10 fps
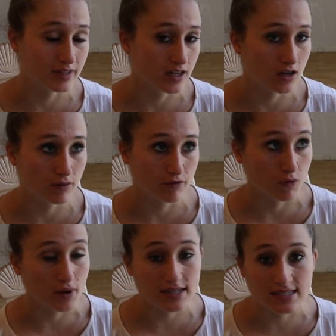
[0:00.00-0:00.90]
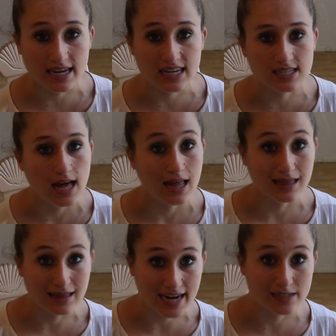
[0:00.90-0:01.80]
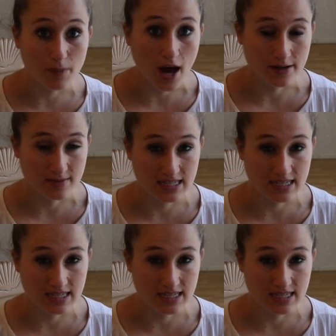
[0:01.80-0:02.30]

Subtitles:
you know, 4 to 6 light bottoms.